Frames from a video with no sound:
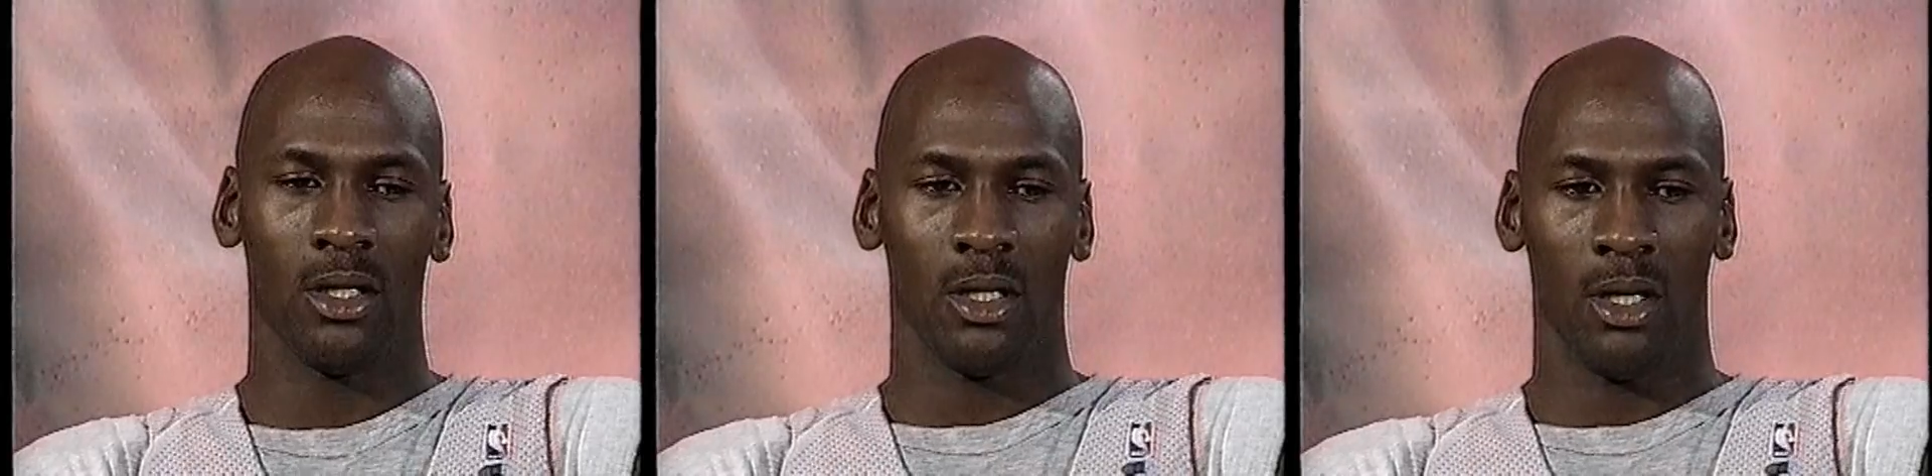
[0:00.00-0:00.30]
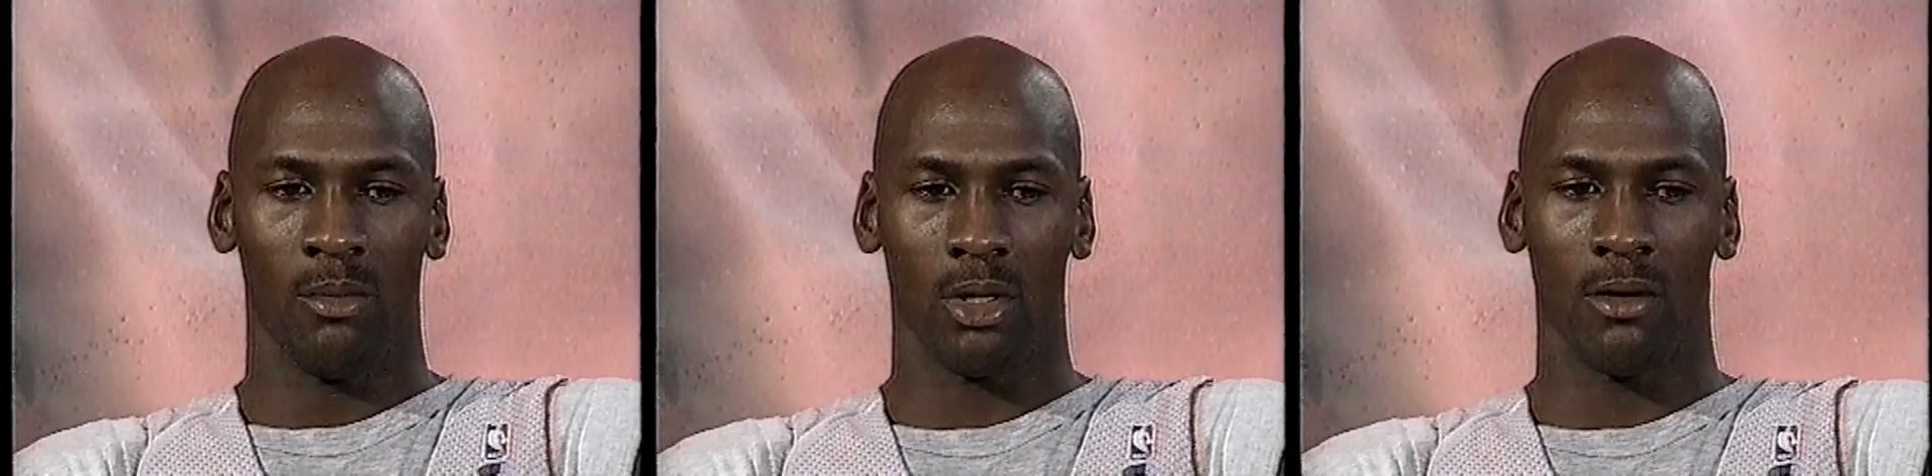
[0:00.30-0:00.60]

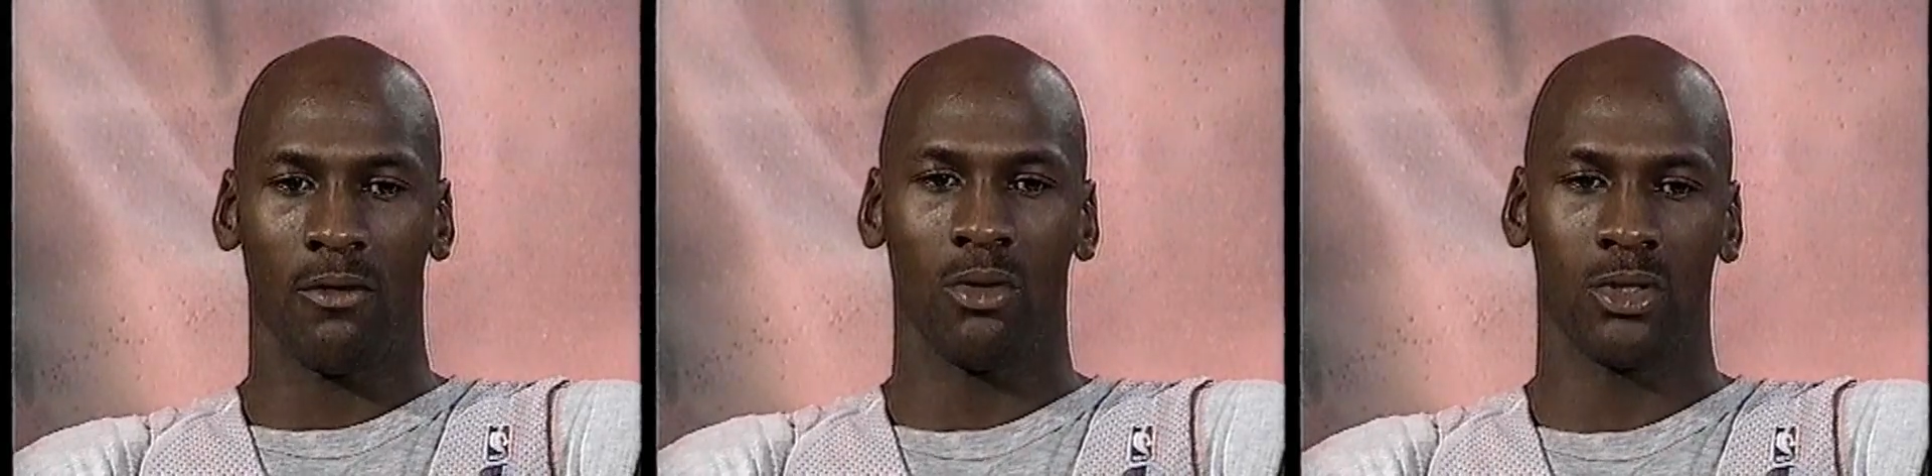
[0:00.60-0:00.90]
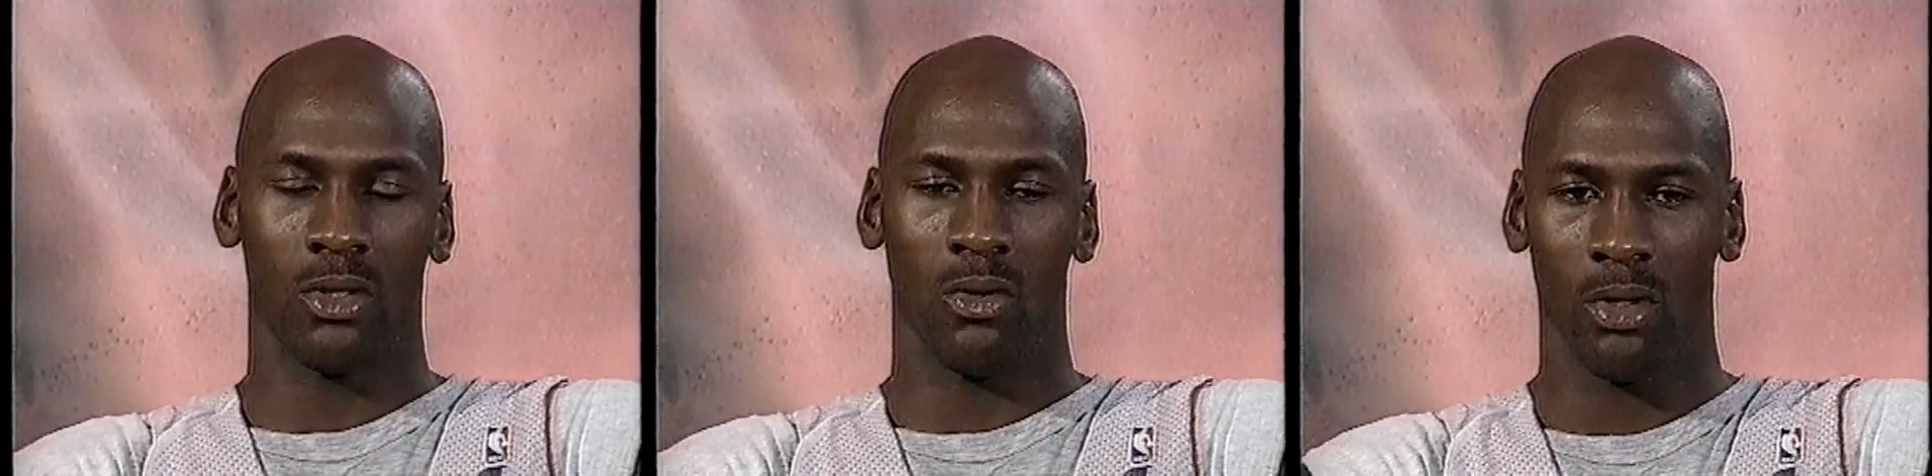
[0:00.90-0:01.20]
I'm looking forward to
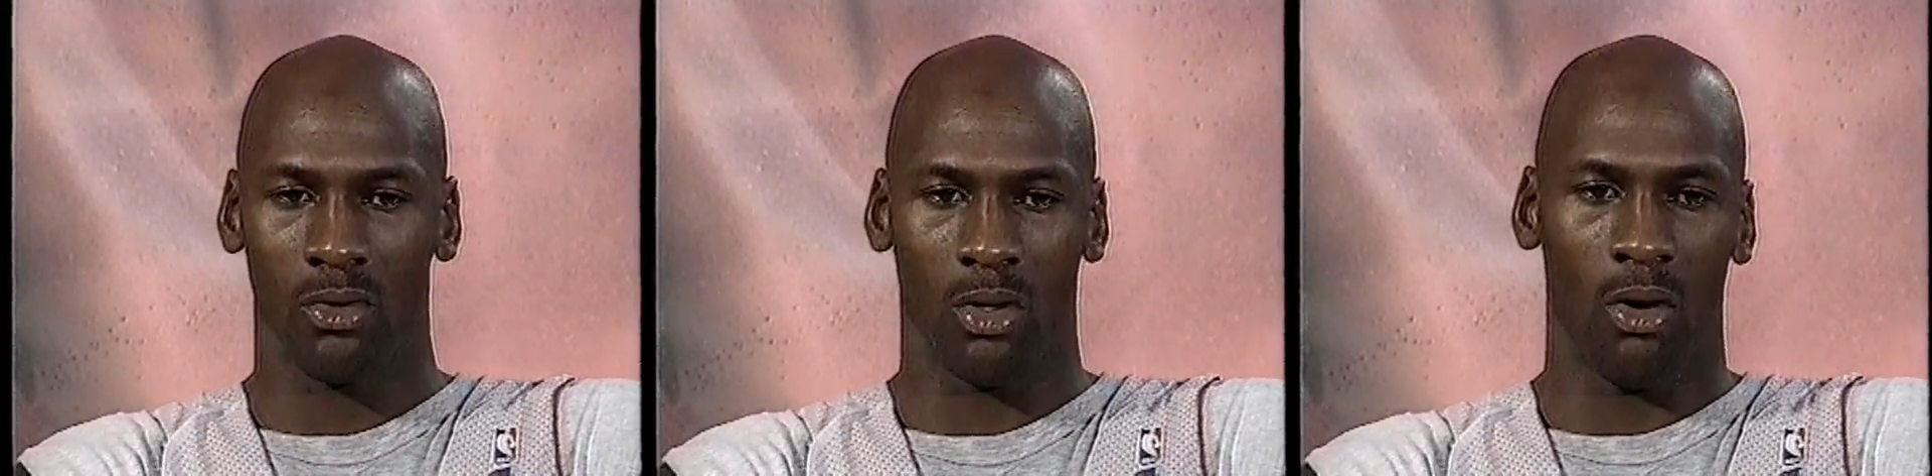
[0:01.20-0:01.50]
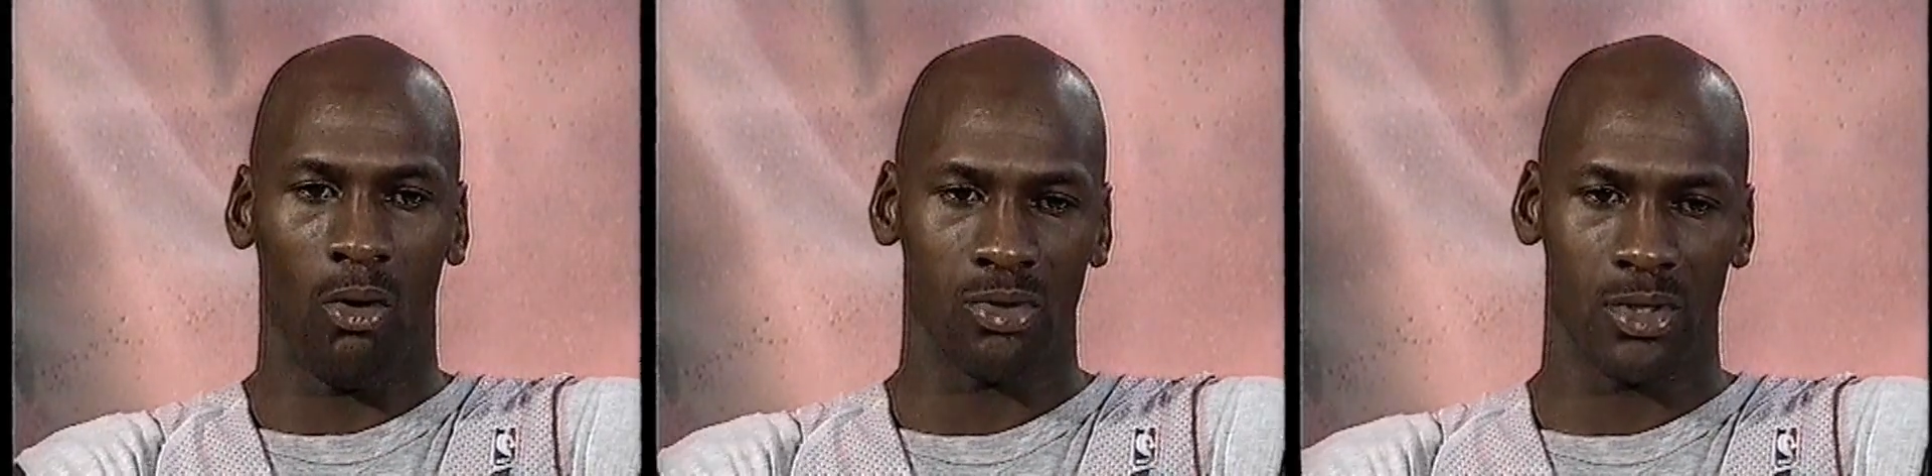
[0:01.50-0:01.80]
going through a
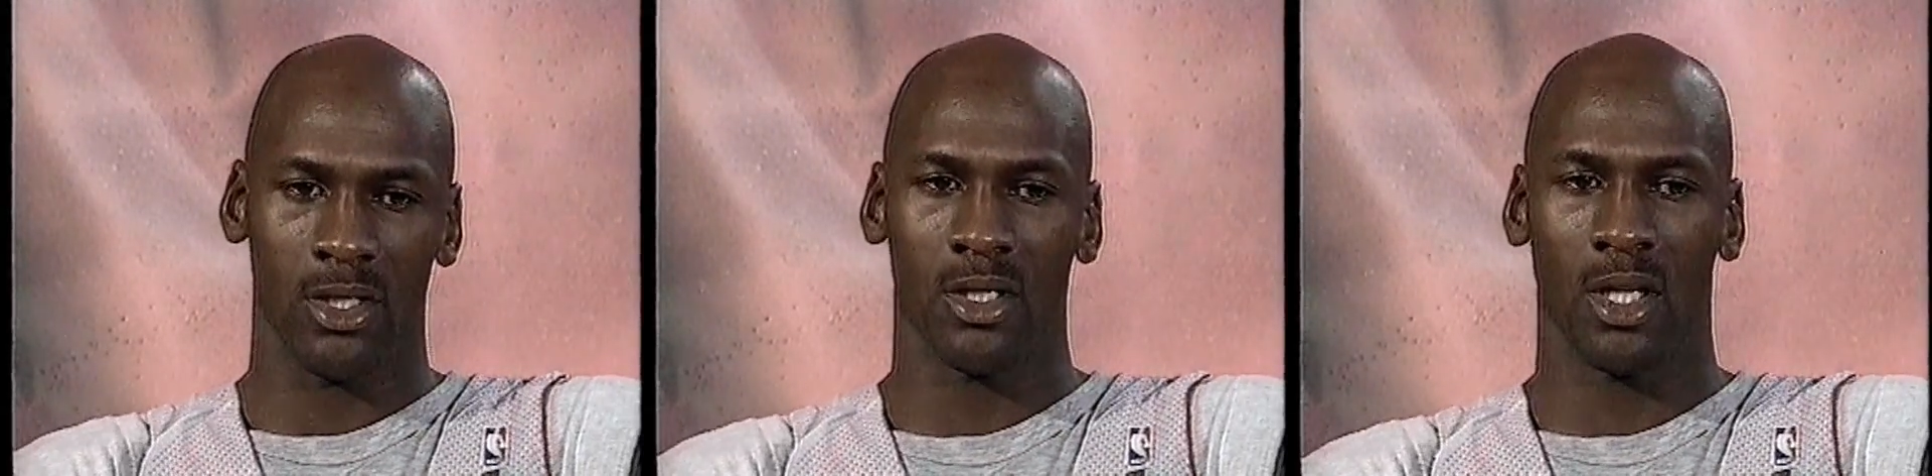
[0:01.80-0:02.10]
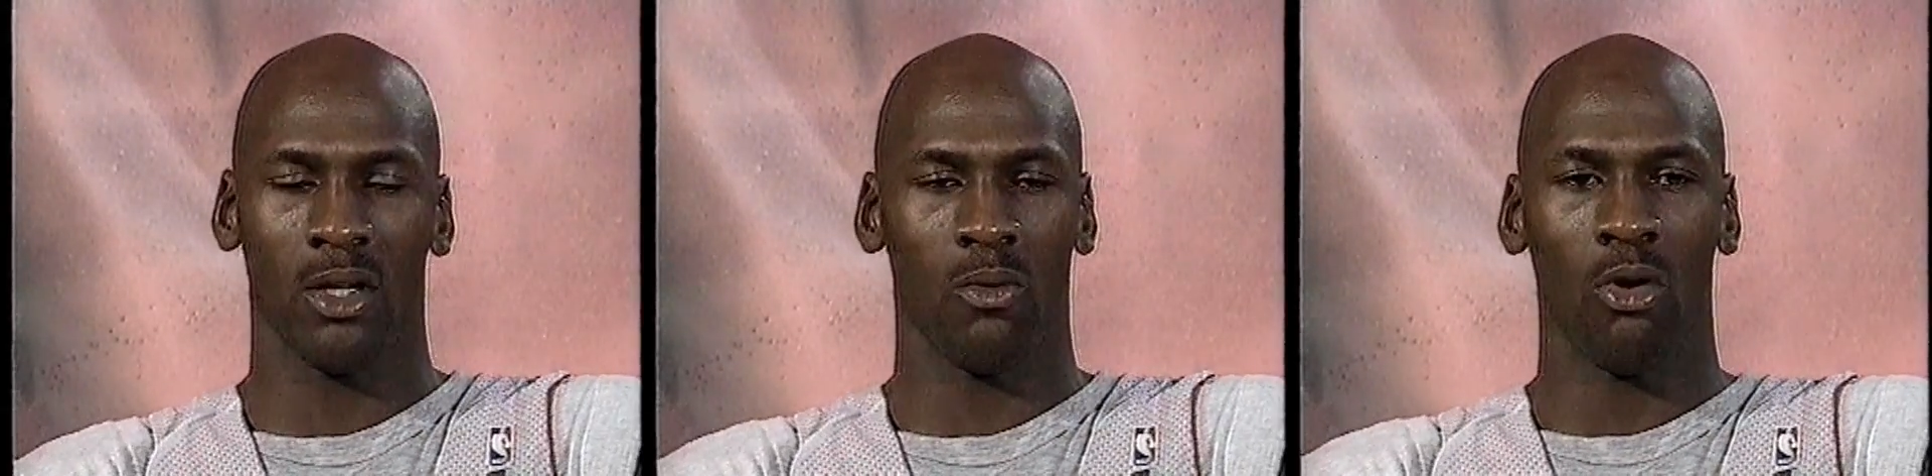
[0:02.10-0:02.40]
whole season, and
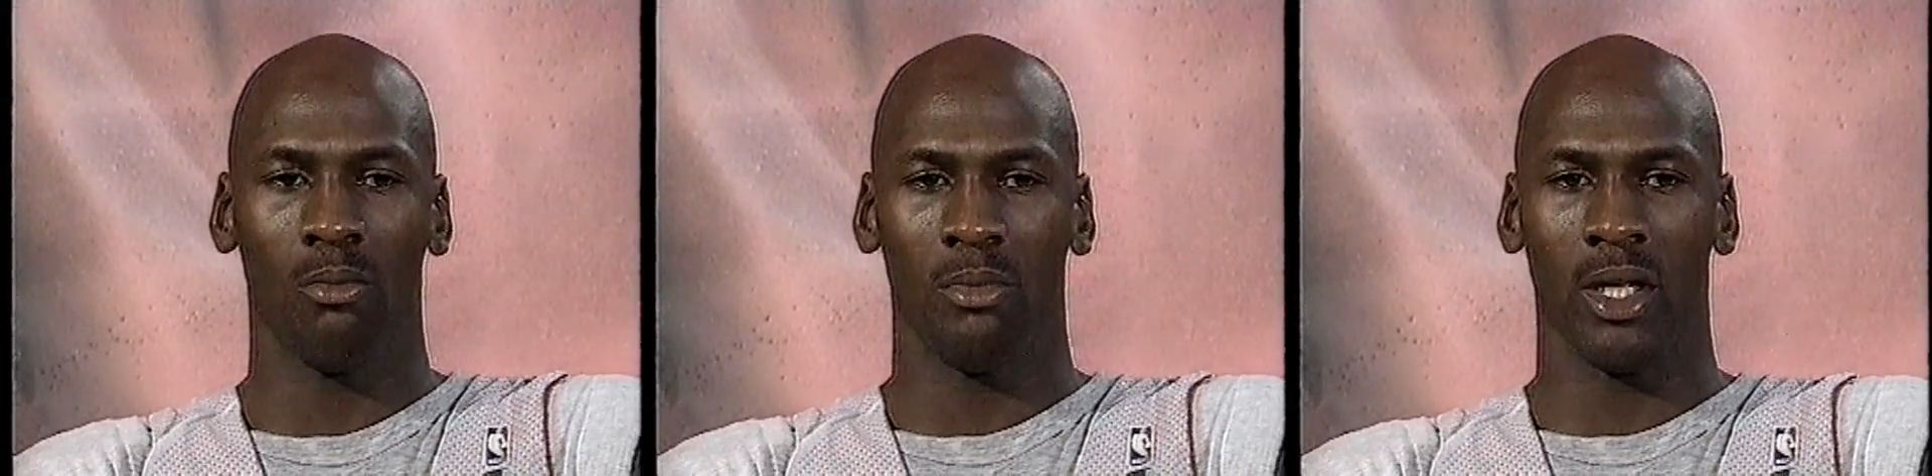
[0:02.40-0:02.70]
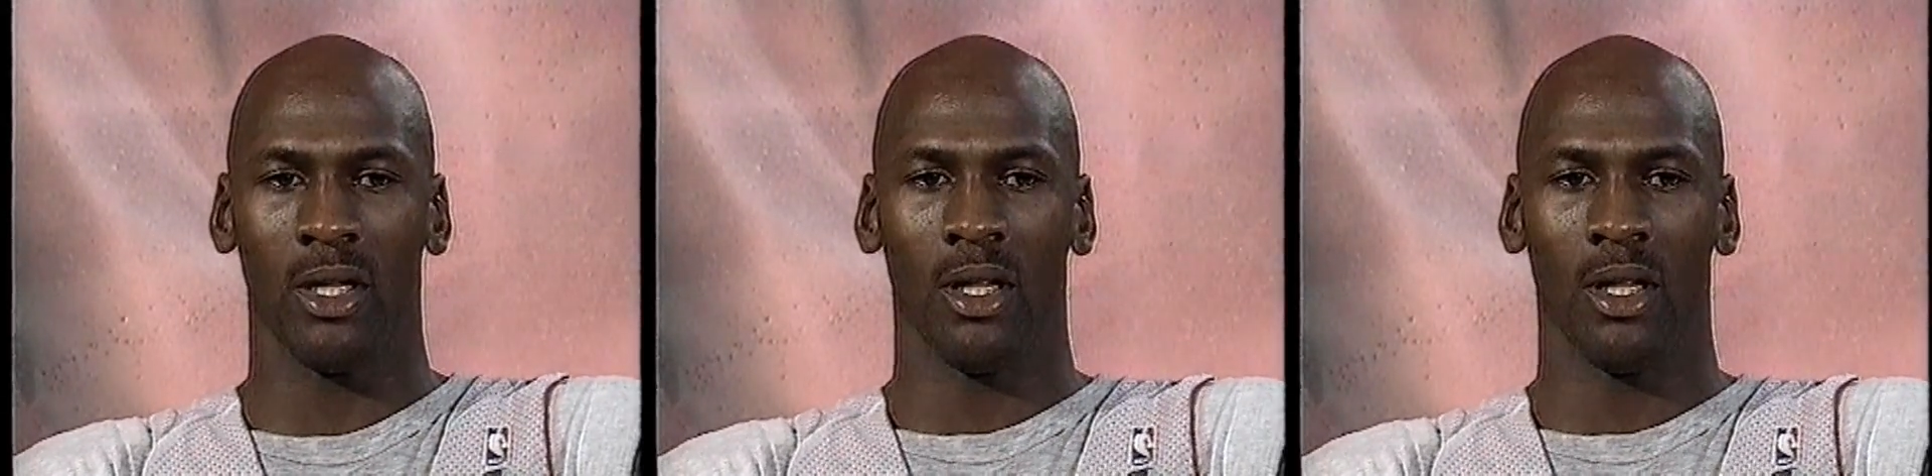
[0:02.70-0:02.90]
it won't be